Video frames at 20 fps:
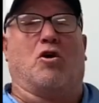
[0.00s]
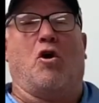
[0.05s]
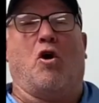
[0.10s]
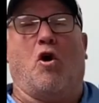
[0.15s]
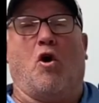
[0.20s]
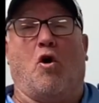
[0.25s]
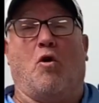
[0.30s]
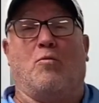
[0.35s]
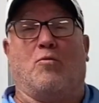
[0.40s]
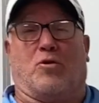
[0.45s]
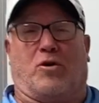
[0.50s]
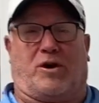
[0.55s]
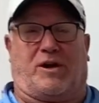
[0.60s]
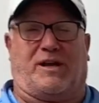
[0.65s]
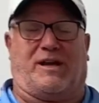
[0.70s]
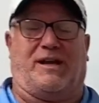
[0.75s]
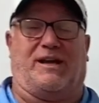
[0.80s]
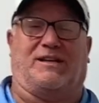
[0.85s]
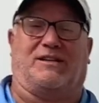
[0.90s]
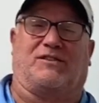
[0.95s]
homework
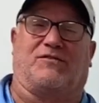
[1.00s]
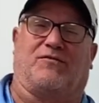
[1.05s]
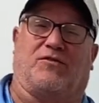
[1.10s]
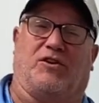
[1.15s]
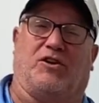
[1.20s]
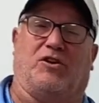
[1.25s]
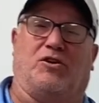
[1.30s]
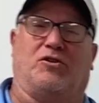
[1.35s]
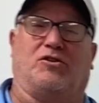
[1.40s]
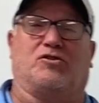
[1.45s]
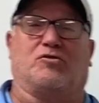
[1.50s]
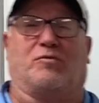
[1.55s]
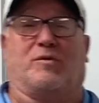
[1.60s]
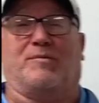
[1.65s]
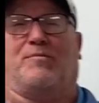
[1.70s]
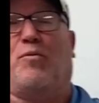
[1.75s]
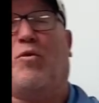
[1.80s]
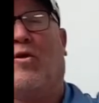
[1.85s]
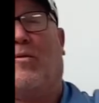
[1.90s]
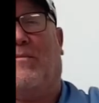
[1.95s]
is for you to
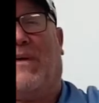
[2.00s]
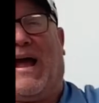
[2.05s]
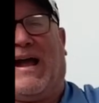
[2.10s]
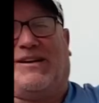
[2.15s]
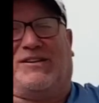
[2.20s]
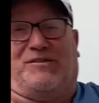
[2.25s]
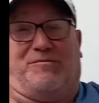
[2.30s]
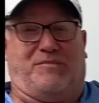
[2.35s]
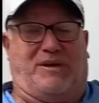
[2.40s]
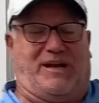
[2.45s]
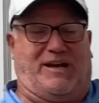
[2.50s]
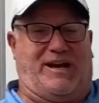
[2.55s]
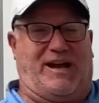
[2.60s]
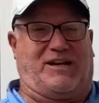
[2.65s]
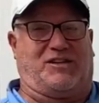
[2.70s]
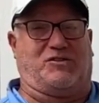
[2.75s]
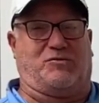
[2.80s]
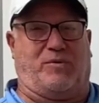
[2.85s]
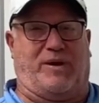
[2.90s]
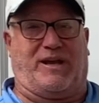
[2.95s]
report back to me
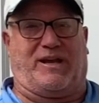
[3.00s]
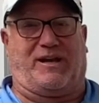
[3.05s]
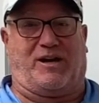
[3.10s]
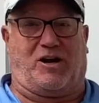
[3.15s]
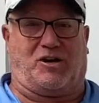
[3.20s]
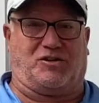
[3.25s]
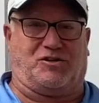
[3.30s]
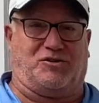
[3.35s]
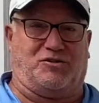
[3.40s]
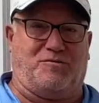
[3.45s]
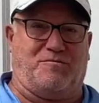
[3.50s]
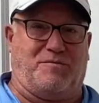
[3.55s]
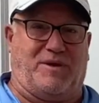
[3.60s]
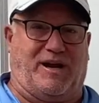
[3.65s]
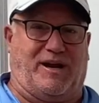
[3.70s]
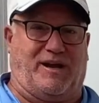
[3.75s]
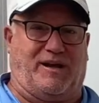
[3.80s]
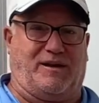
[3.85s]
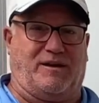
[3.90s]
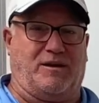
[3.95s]
next week in our Zoom
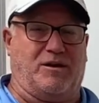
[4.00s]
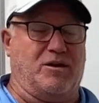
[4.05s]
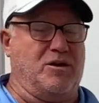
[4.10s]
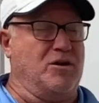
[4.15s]
meeting